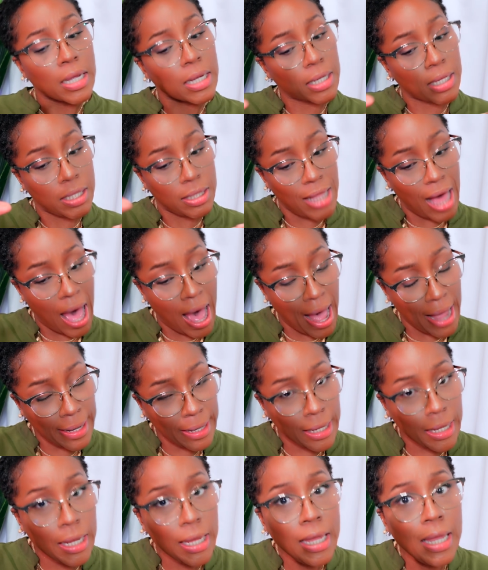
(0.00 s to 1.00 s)
Clock
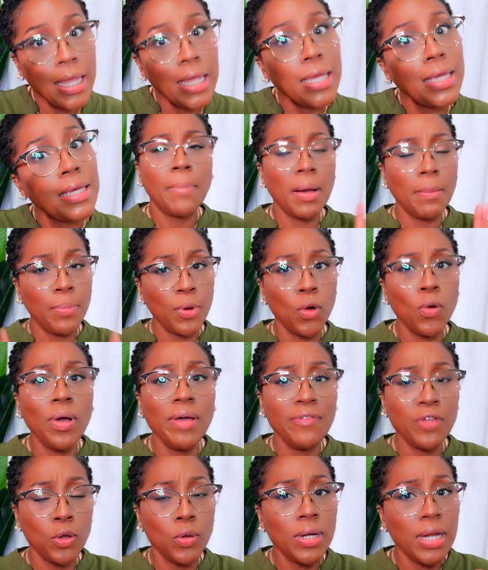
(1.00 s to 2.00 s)
it. But boo,
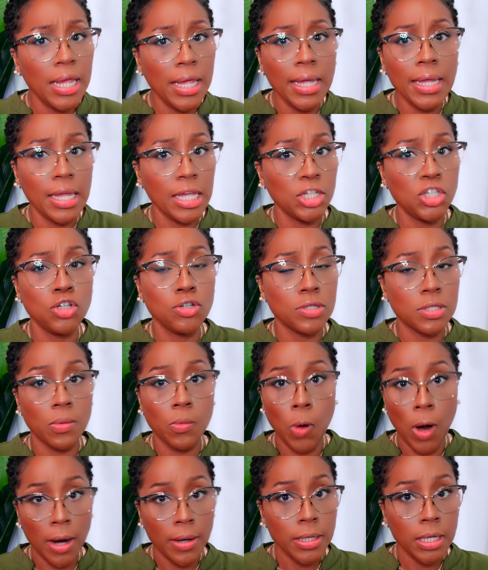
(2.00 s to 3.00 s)
if you did get you some
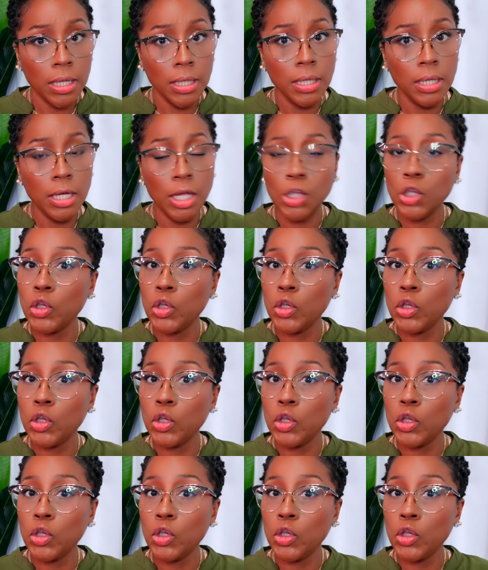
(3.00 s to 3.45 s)
work done,